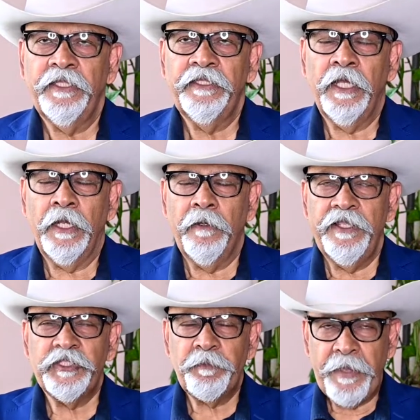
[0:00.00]
The
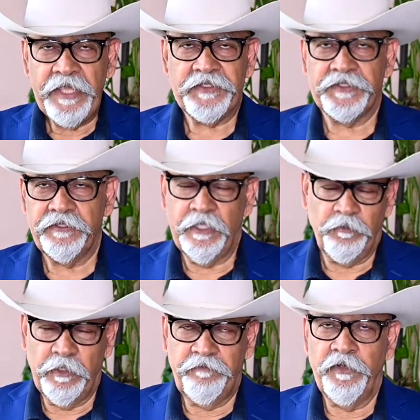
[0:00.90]
space that
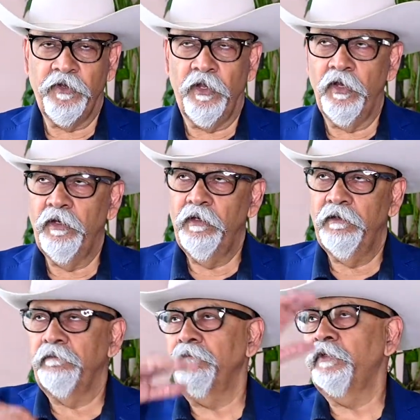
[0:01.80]
what we call,
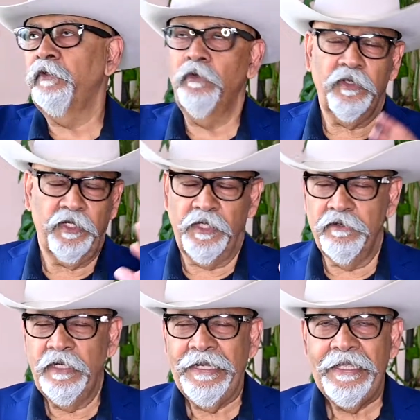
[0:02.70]
you look
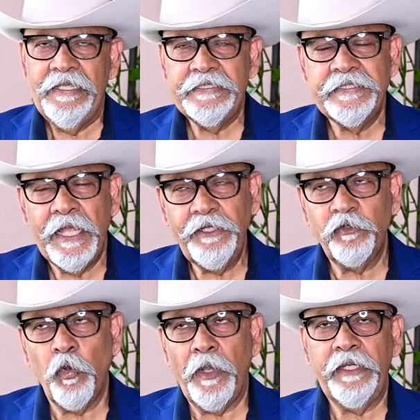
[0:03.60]
around, is
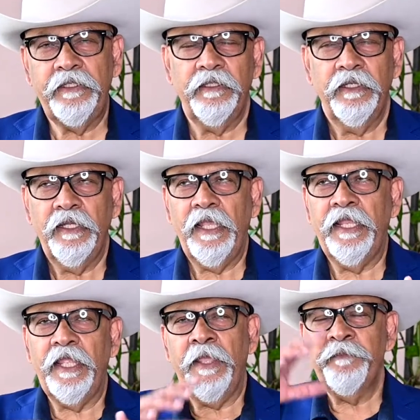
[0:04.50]
not quite
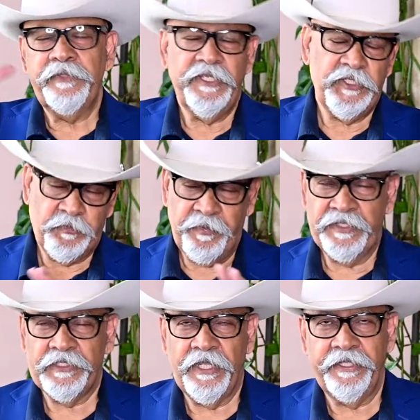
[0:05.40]
an empty
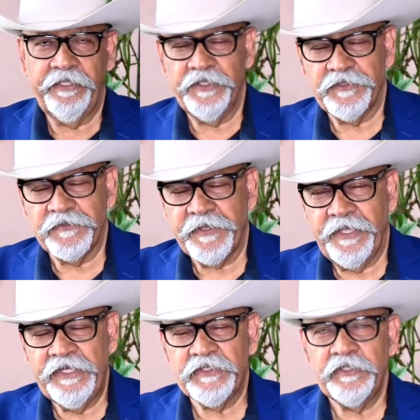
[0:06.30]
space like this.
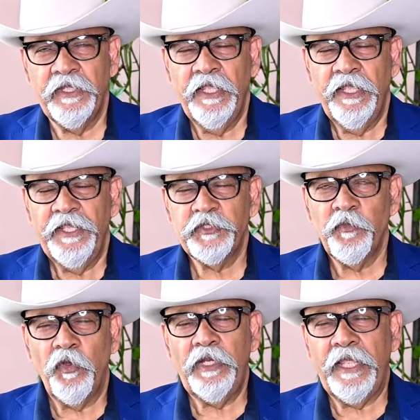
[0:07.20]
Okay. It's
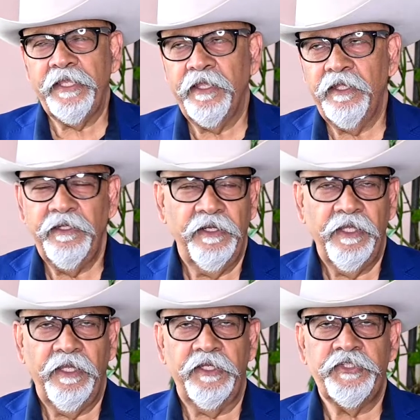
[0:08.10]
more like a
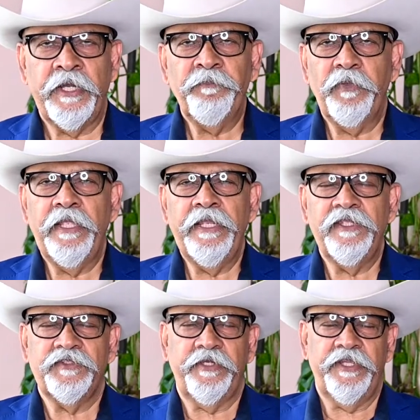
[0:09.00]
trampoline
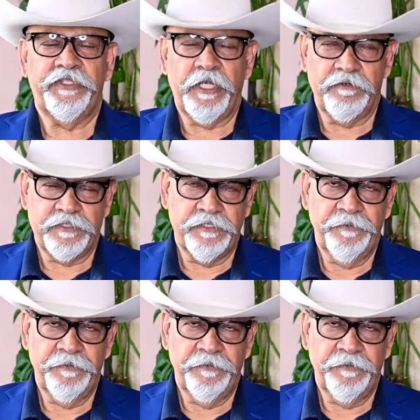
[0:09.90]
stretched out.